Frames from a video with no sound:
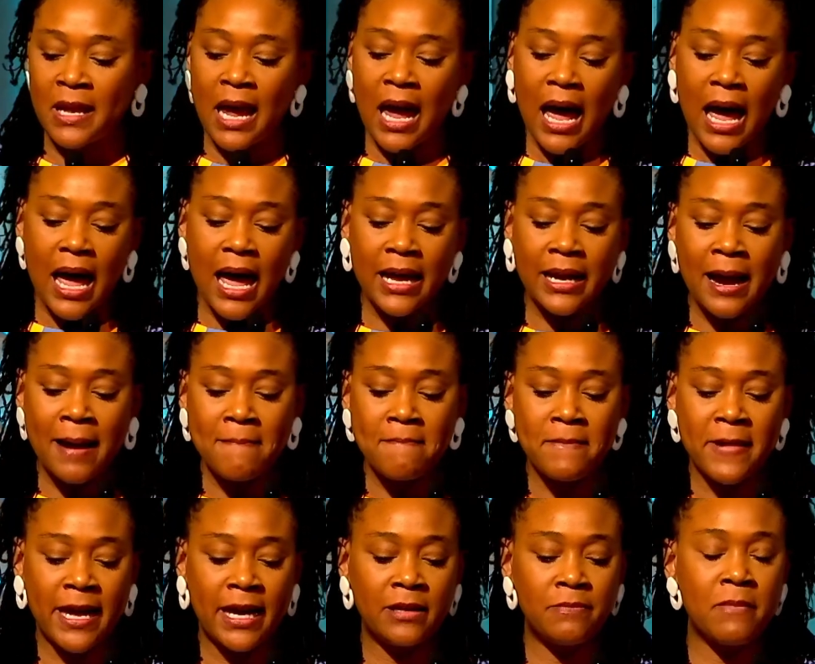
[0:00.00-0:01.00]
And I
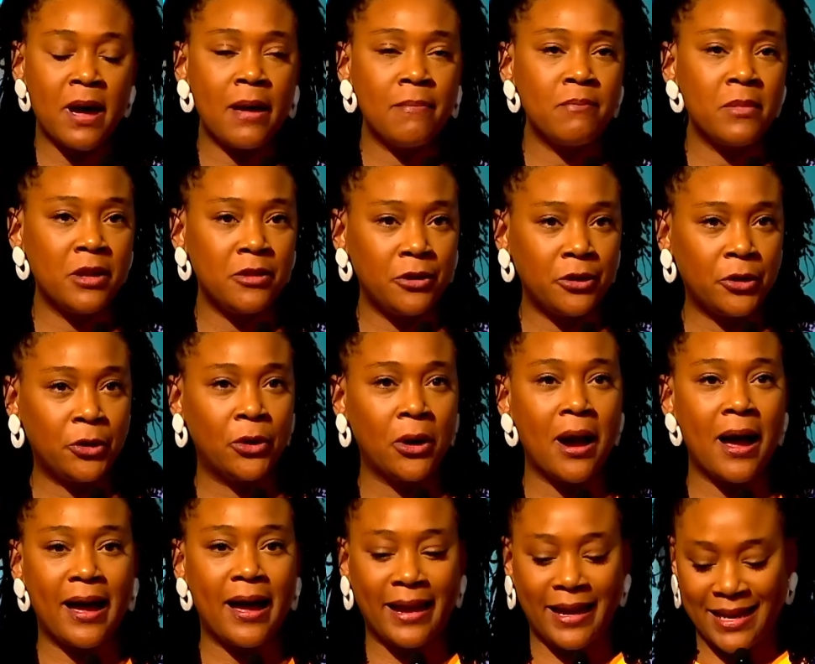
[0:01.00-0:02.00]
made my mother
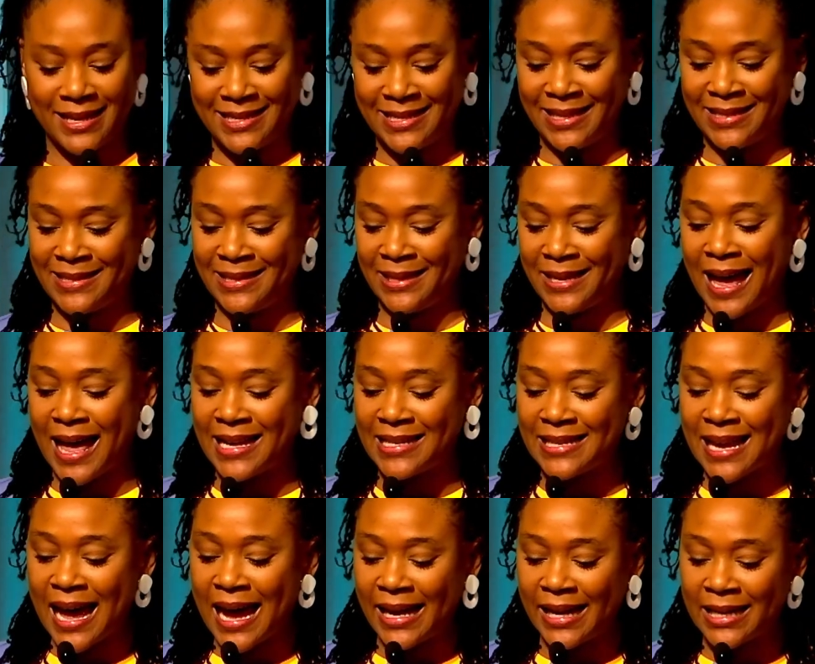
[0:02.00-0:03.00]
cry as
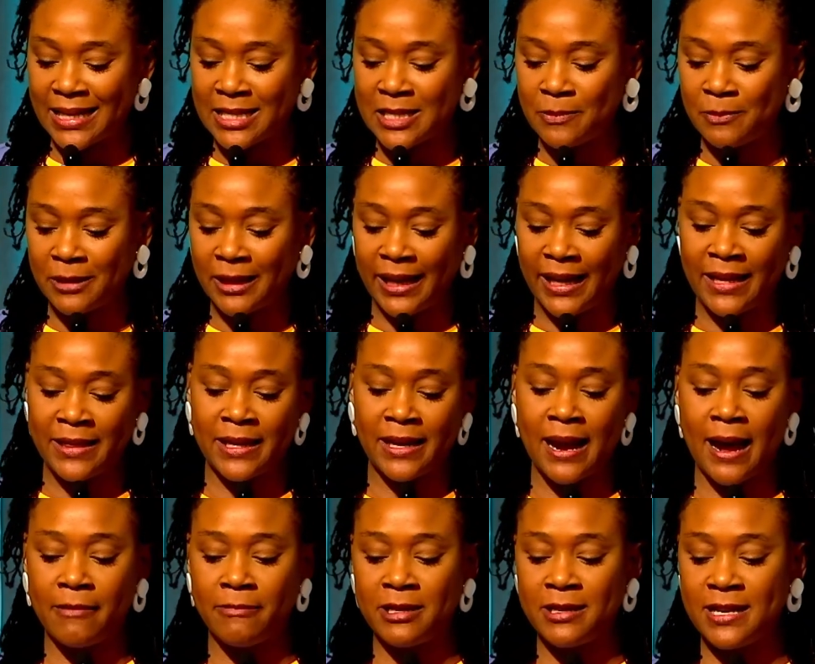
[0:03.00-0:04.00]
I explained that I
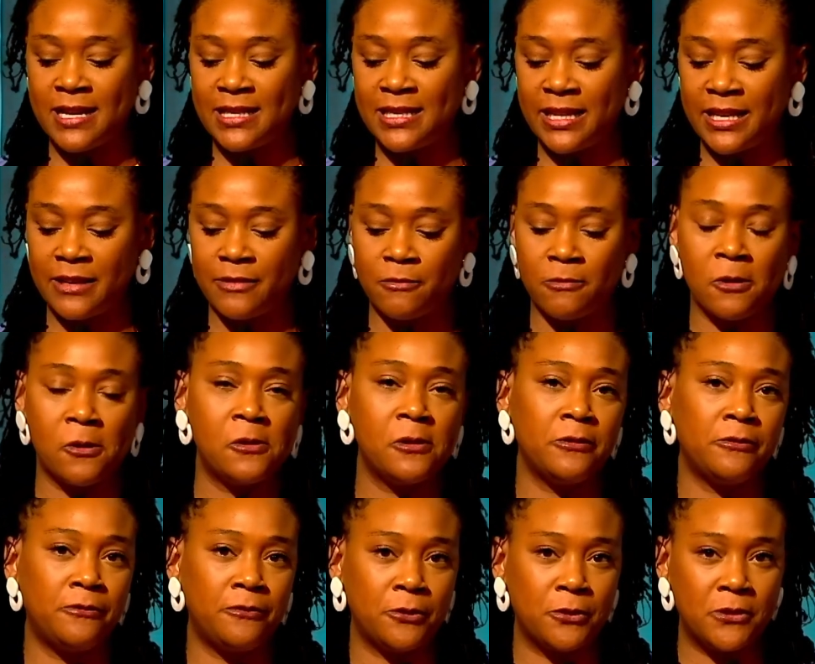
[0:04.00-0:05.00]
would need to enroll in
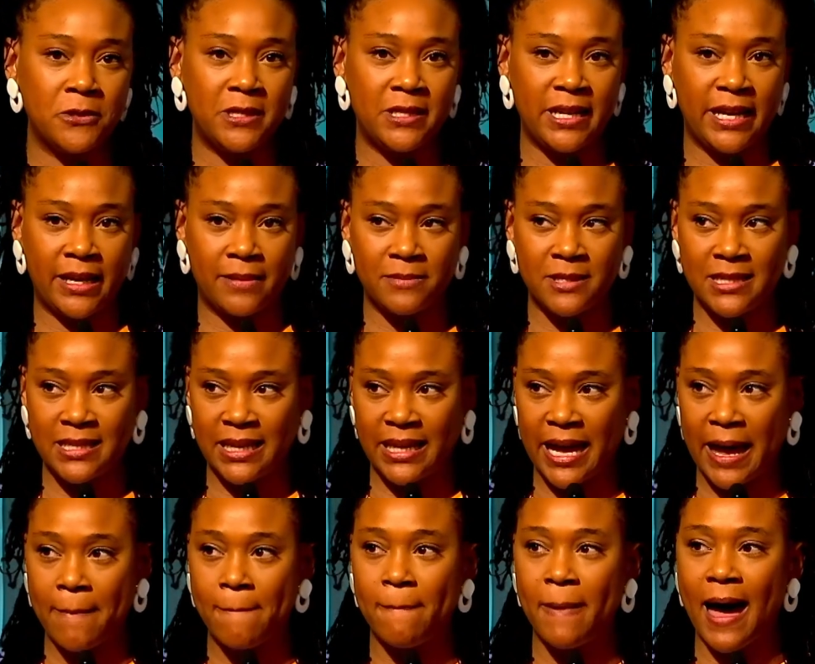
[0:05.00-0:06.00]
food stamps to
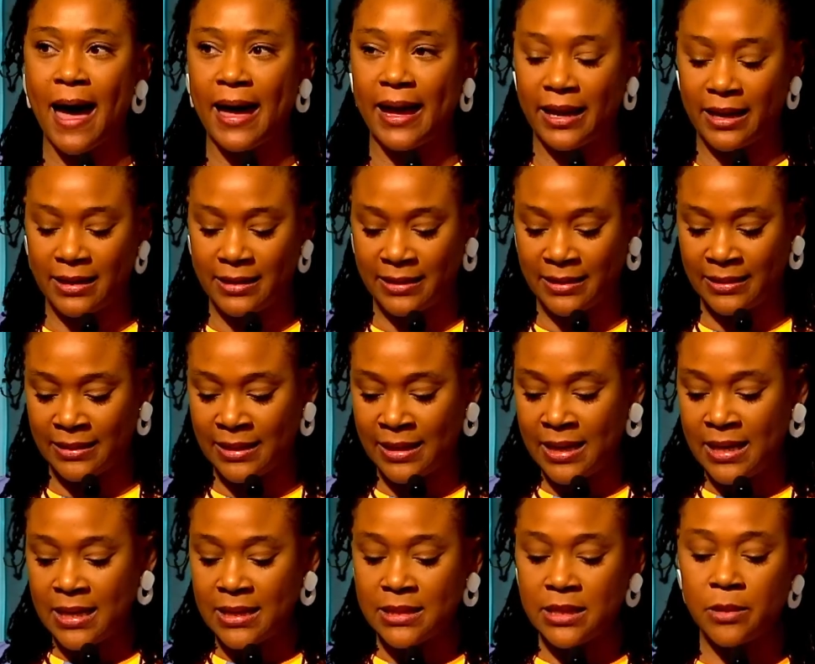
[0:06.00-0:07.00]
get by,
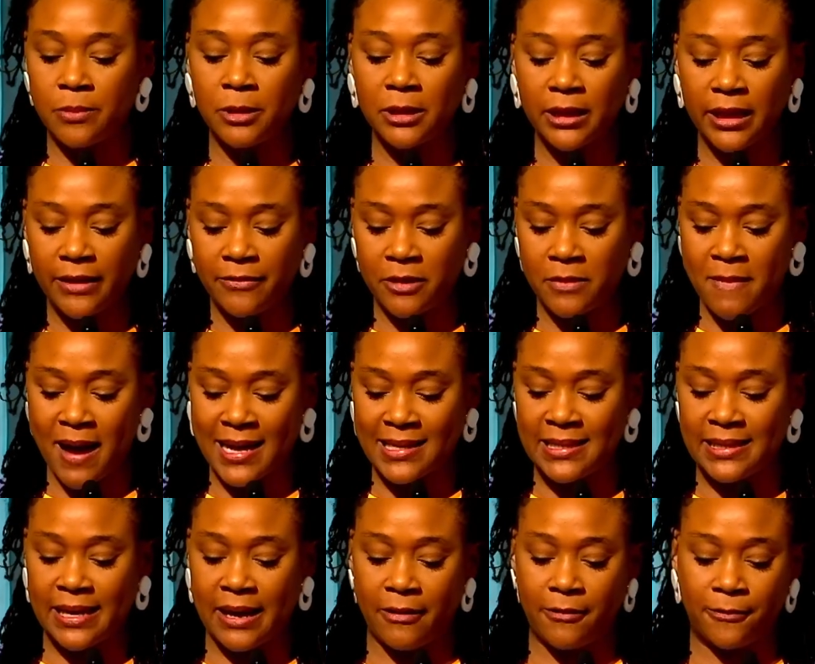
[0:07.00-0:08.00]
to believe in
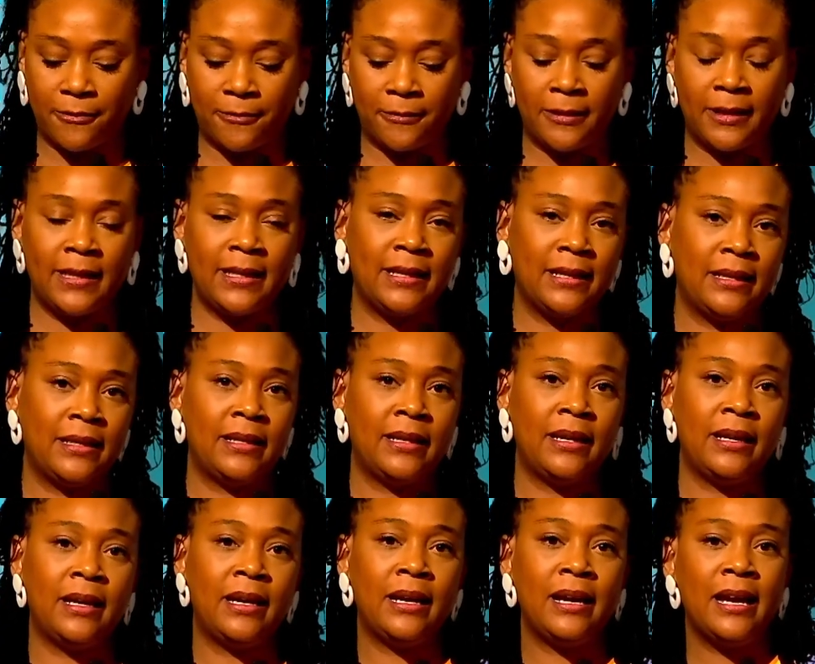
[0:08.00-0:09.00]
myself.
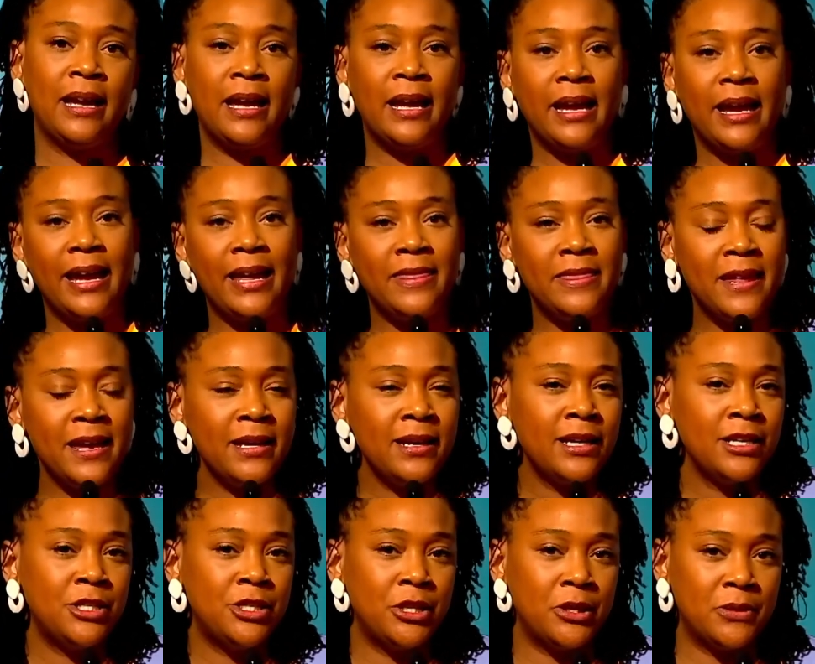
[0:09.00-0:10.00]
And then I
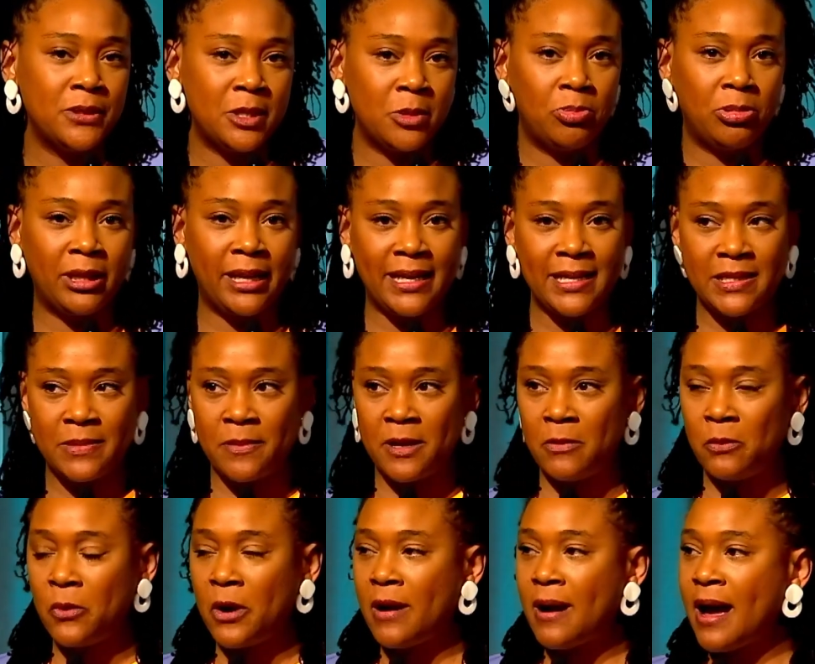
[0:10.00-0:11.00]
chose a placement
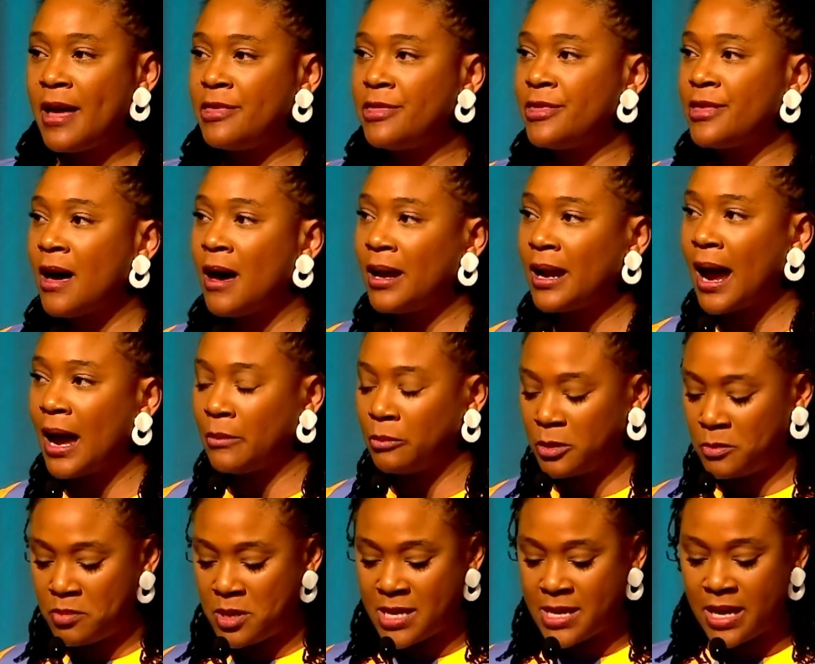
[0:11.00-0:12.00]
where I thought I would
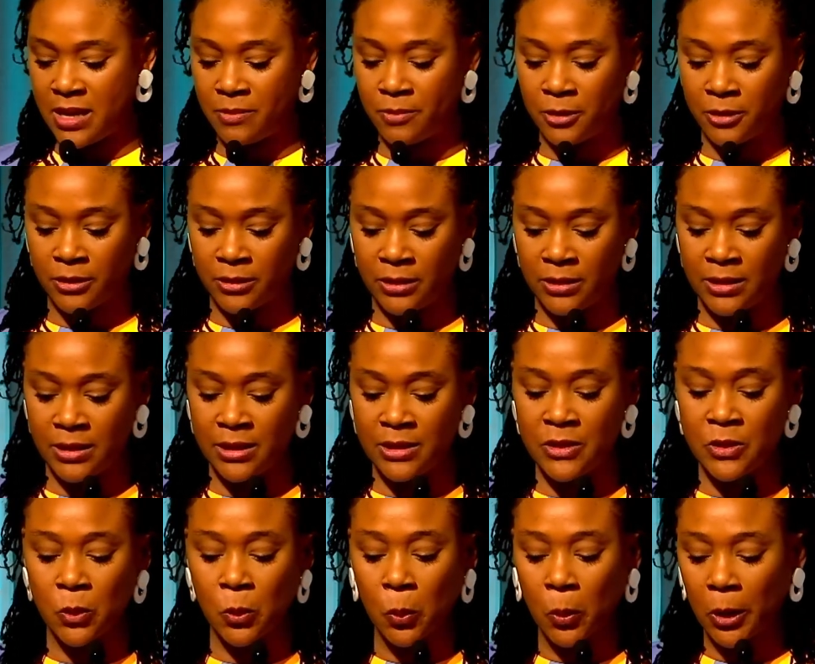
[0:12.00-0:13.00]
be able to
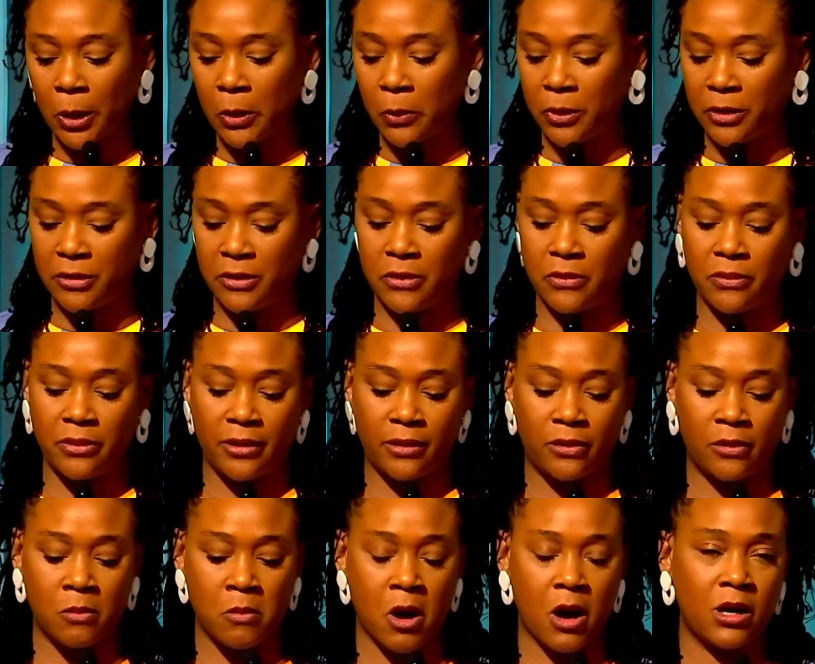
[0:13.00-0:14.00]
work with youth at the
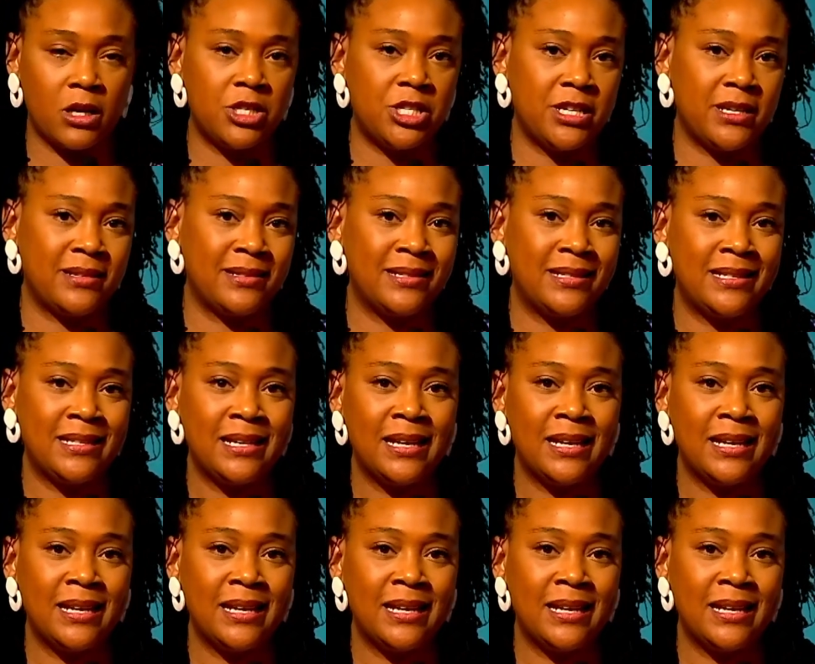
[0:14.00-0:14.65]
margins.